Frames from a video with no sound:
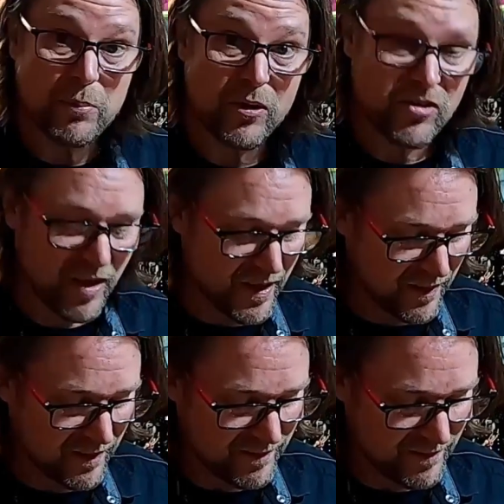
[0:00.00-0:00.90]
appreciate
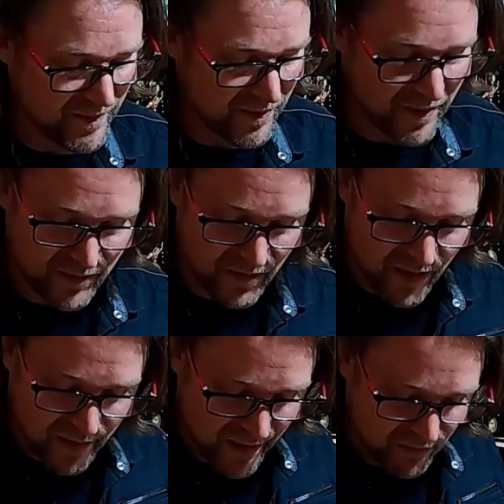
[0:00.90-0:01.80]
it that I can
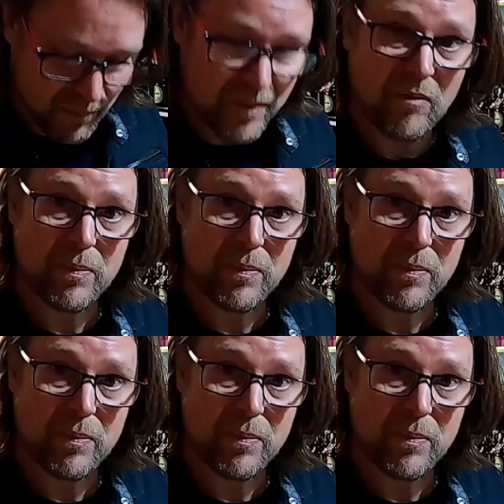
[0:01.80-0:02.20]
have a bit of a